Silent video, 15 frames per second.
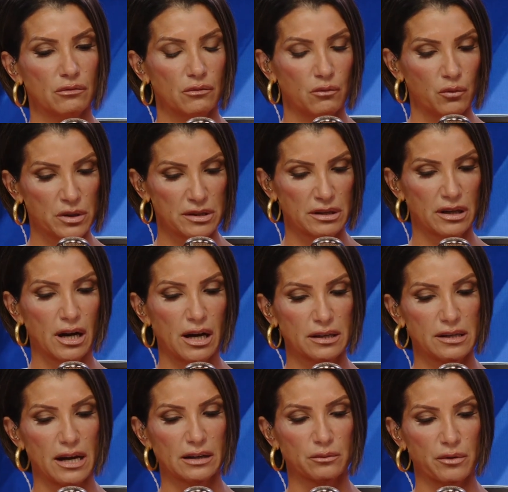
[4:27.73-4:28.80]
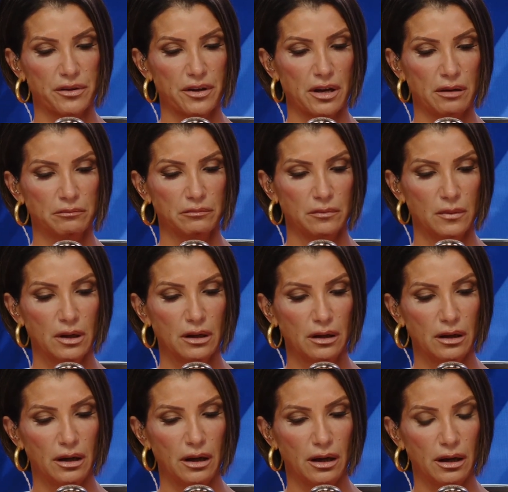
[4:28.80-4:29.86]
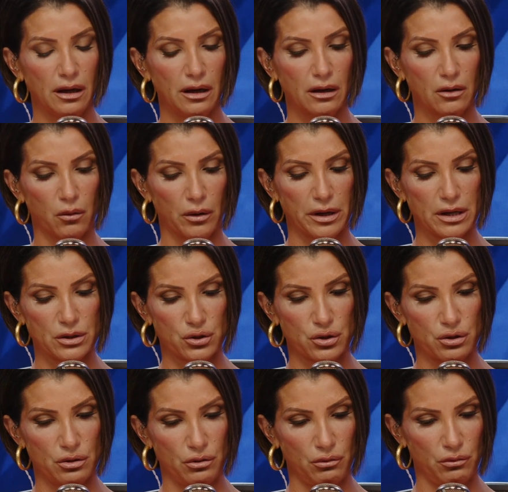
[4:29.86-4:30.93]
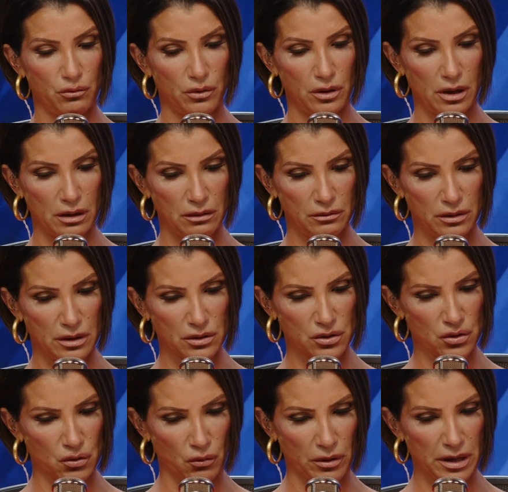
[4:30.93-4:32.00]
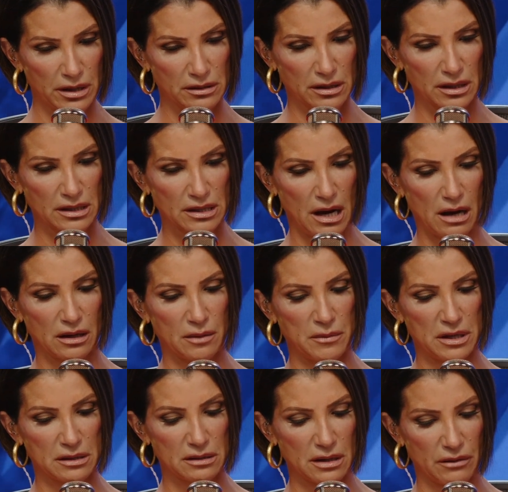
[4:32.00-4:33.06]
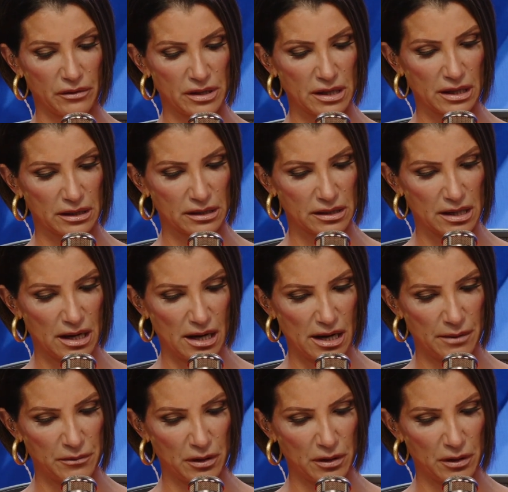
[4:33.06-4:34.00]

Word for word: was in contact with them, according to the historians and the documents and everything at the time.